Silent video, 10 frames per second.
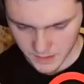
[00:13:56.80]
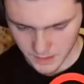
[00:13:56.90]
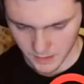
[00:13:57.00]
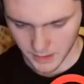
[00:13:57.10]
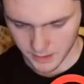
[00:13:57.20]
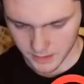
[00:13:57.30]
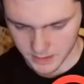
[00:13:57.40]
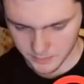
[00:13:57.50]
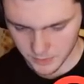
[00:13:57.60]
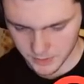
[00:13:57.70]
And, like, this
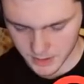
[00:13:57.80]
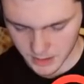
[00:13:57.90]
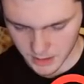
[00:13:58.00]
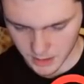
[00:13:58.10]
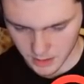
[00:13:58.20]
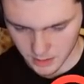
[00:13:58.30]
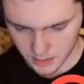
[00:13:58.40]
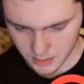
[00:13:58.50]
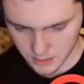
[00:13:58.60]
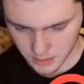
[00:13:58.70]
balloon doesn't get a hit,
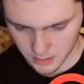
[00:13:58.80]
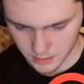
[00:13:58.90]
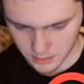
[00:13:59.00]
so.